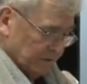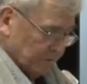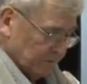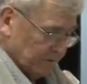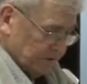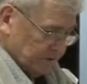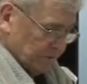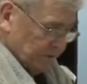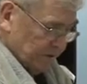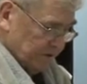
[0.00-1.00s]
So
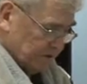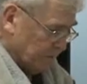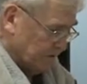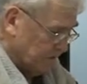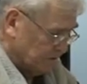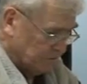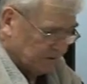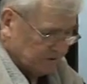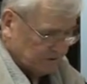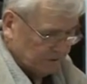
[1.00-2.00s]
these some of the
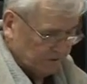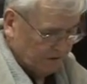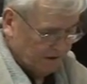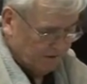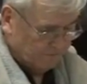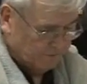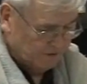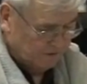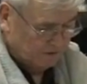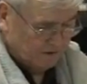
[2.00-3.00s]
choices that you have when
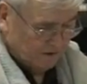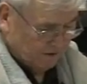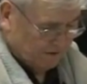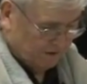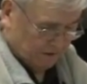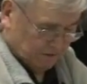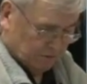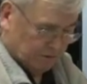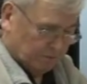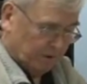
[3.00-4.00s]
you're digging
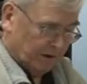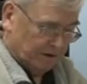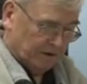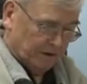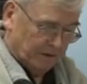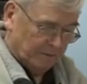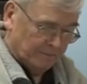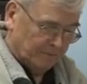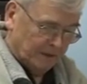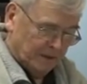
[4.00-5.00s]
through the pot.
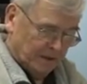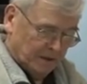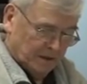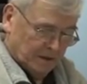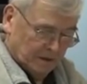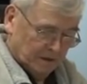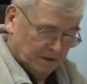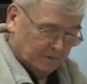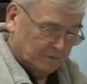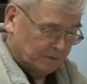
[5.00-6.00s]

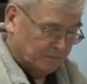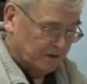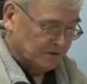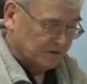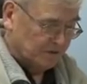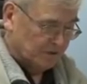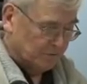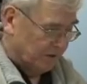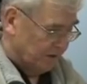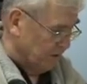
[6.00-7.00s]
What pieces you want